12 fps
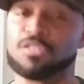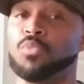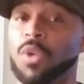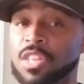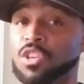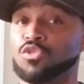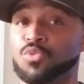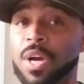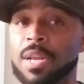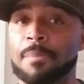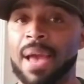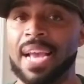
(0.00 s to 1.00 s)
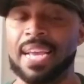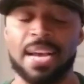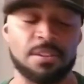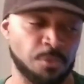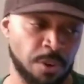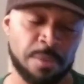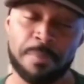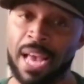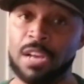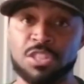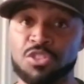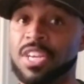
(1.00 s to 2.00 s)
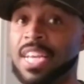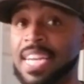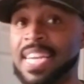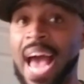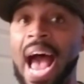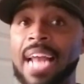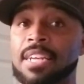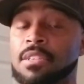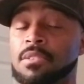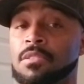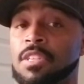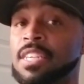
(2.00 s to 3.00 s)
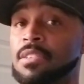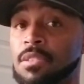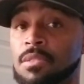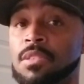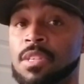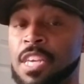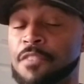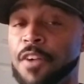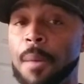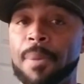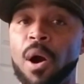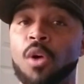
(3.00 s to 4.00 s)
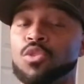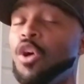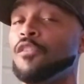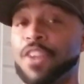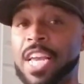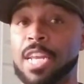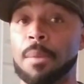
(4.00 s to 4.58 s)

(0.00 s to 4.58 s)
is one of those running back you cannot give up on or forget